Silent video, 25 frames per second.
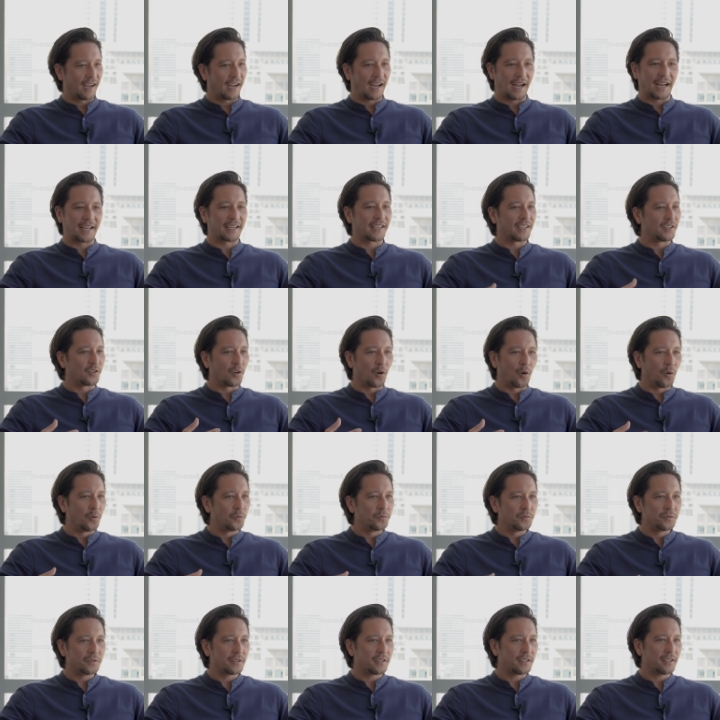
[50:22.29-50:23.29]
I can
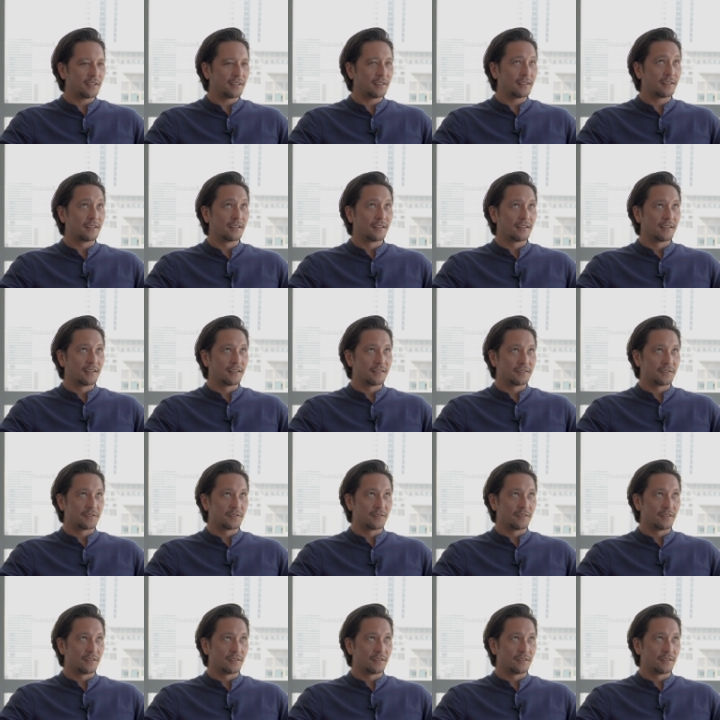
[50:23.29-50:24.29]
only
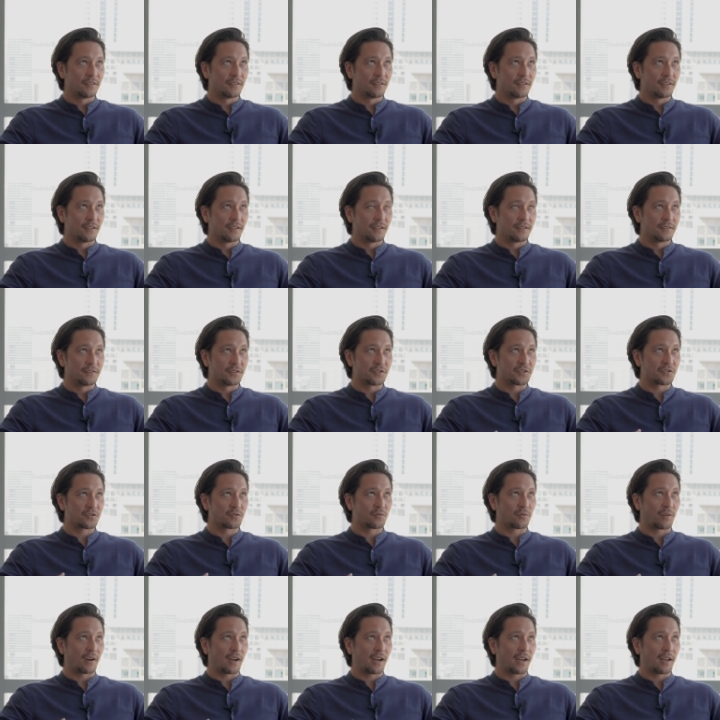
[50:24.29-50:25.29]

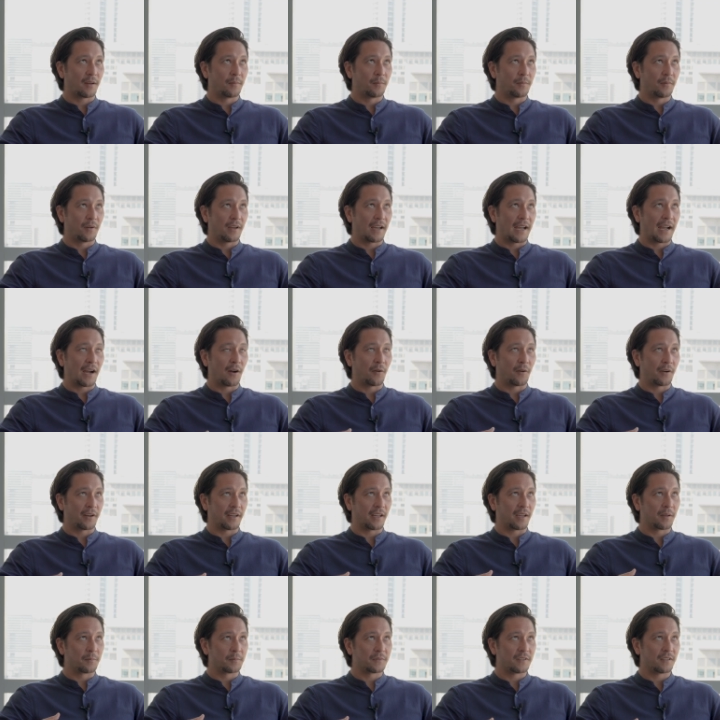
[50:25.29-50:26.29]
describe how I
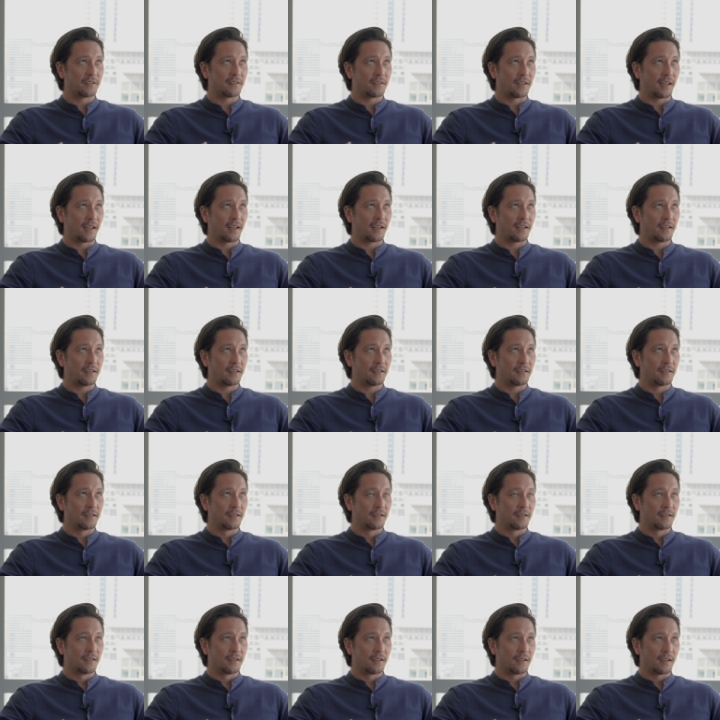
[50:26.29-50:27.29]
am today
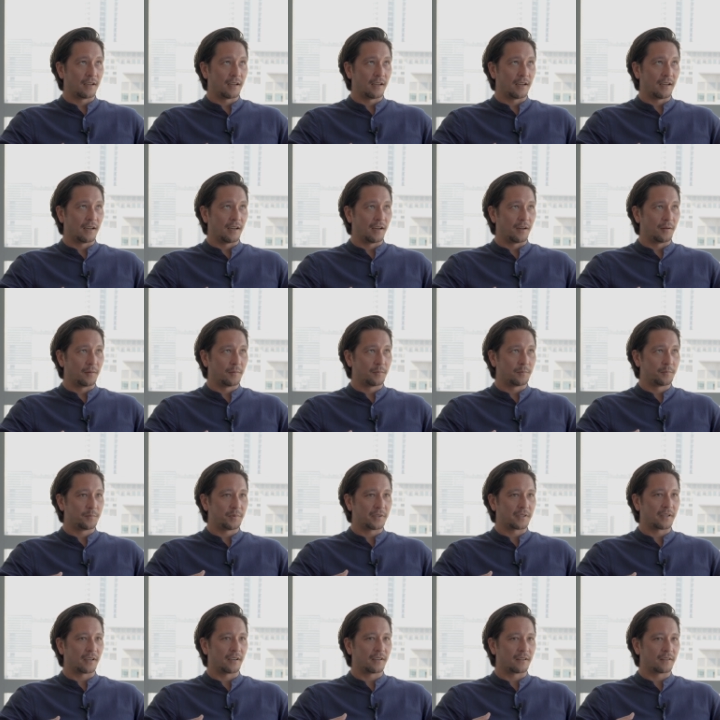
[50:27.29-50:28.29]
um,
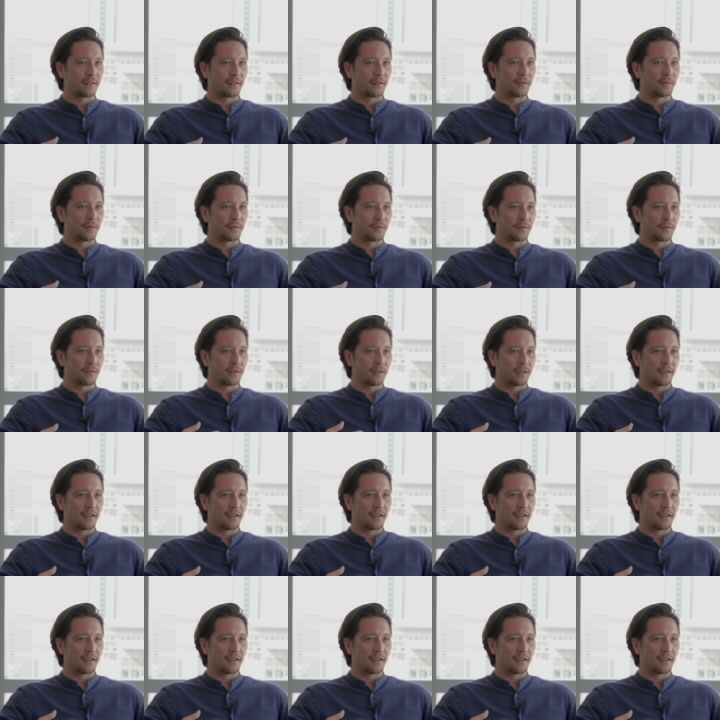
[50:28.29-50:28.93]
because of,